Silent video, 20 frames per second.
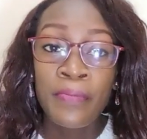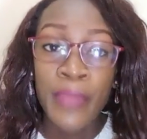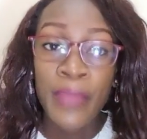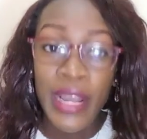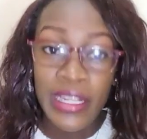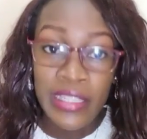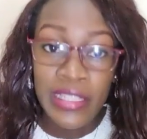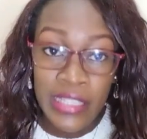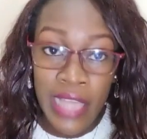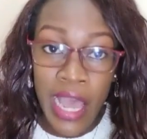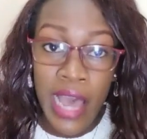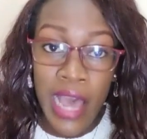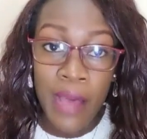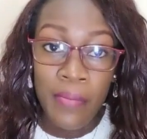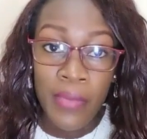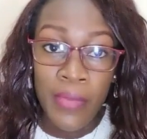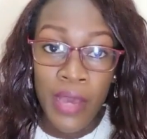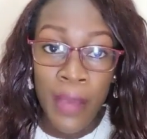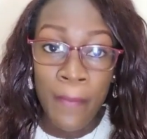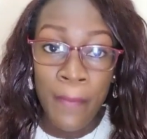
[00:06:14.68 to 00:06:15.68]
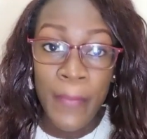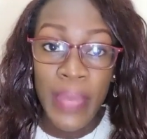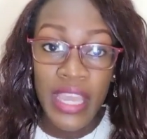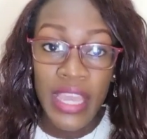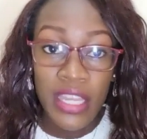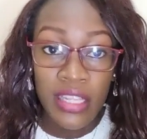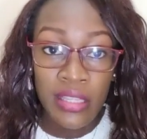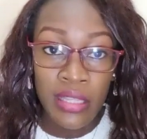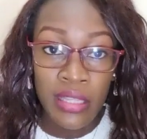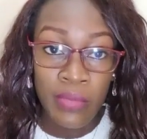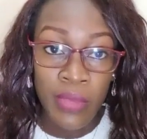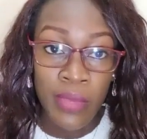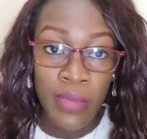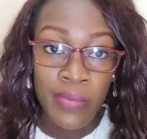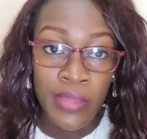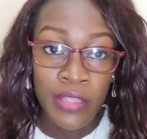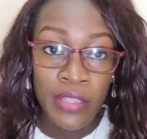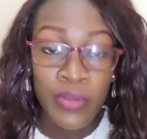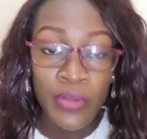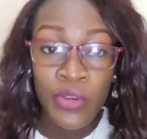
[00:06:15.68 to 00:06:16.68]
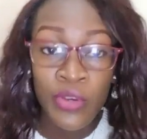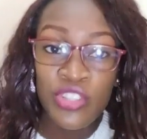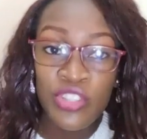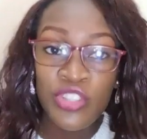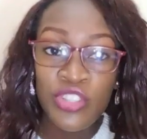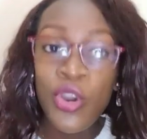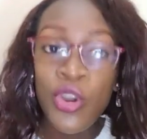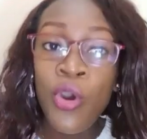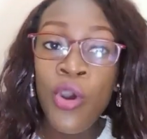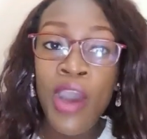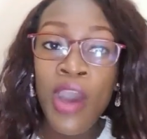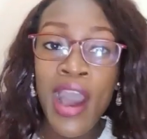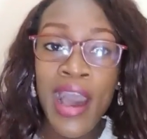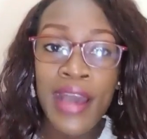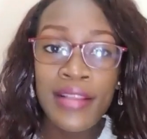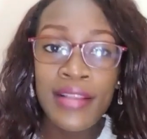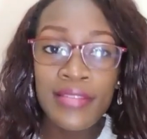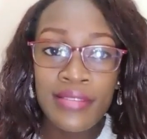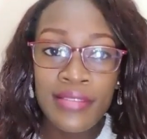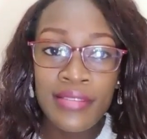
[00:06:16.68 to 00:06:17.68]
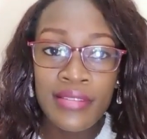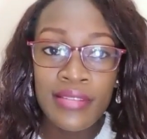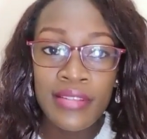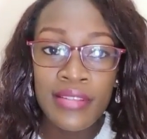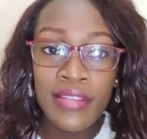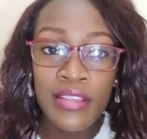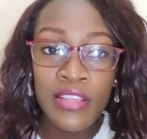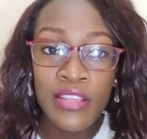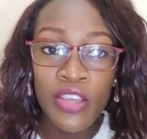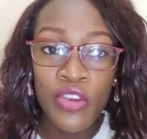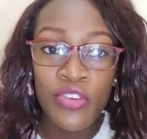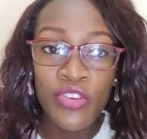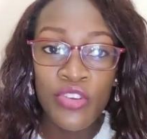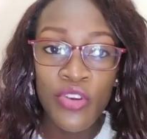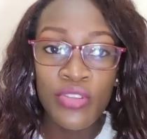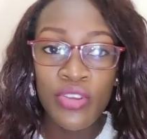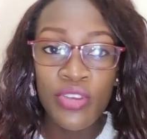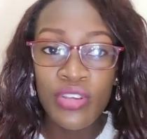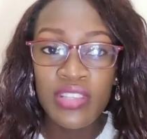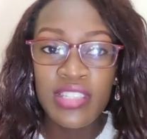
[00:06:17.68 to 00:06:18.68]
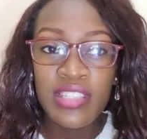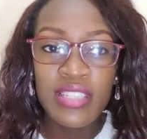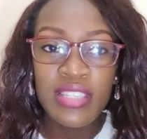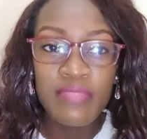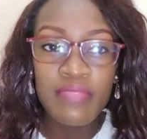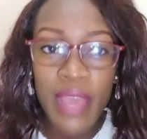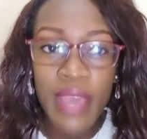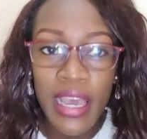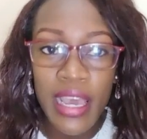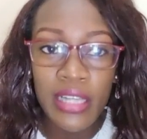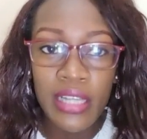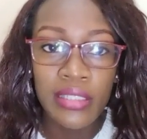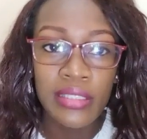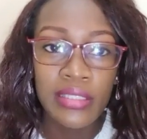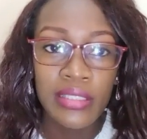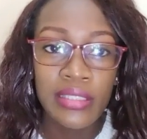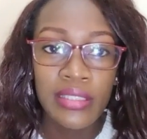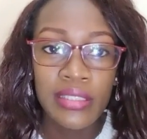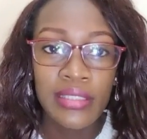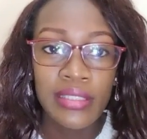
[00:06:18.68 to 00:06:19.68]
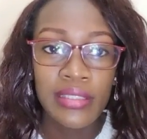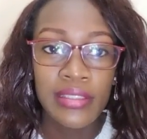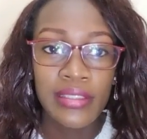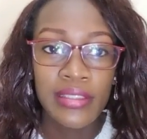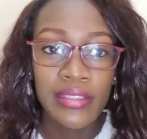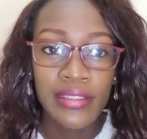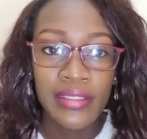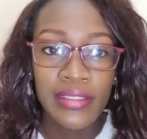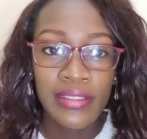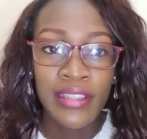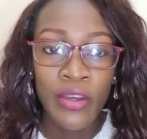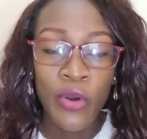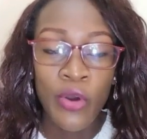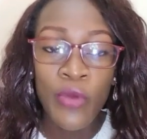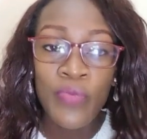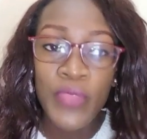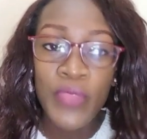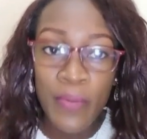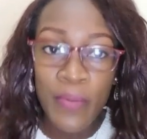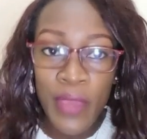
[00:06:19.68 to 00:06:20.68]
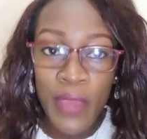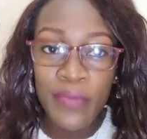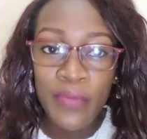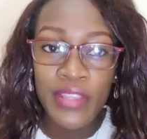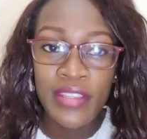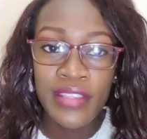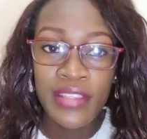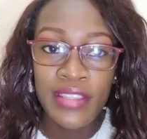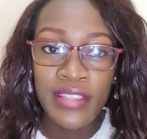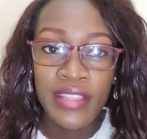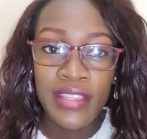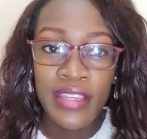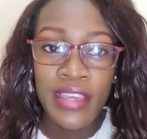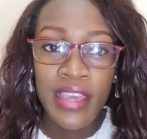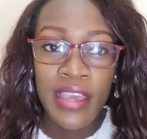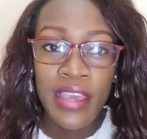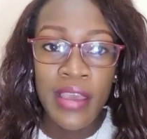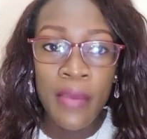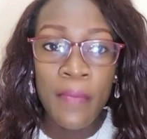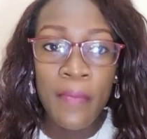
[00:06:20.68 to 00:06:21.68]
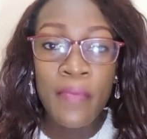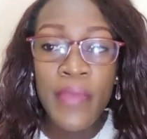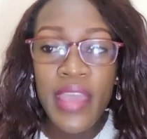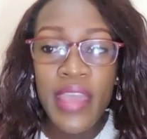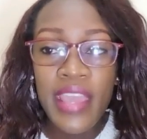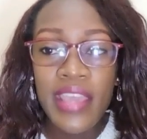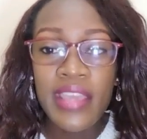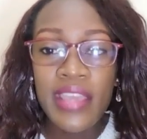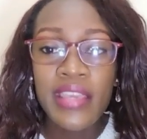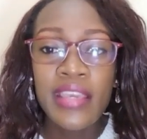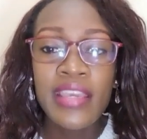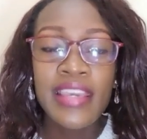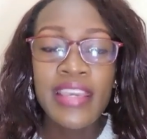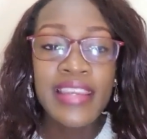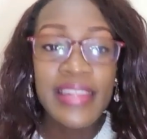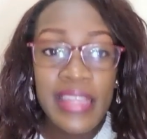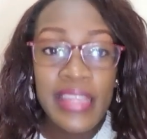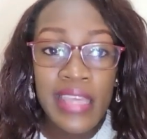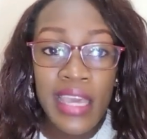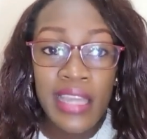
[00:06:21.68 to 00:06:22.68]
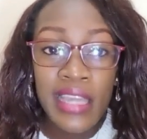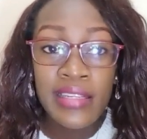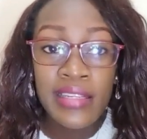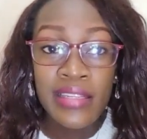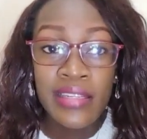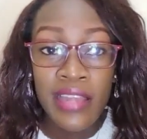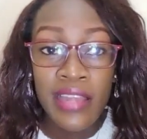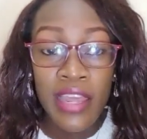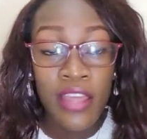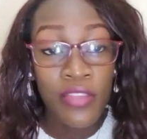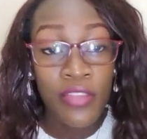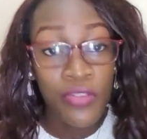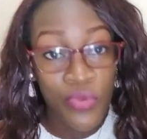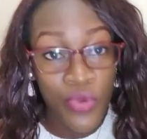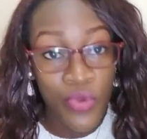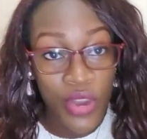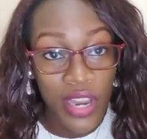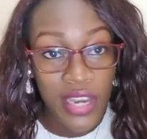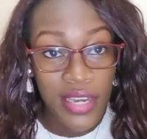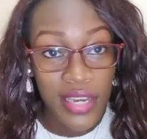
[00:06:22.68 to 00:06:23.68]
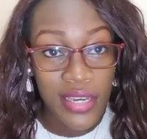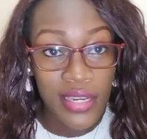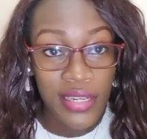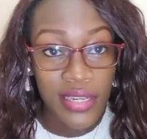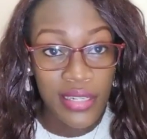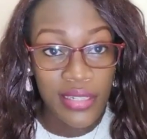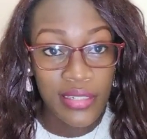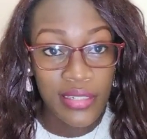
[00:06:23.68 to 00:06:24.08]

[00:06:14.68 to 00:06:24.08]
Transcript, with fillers: but some may eat the babies because your hands, your, your, your smell on the babies may indicate a threat.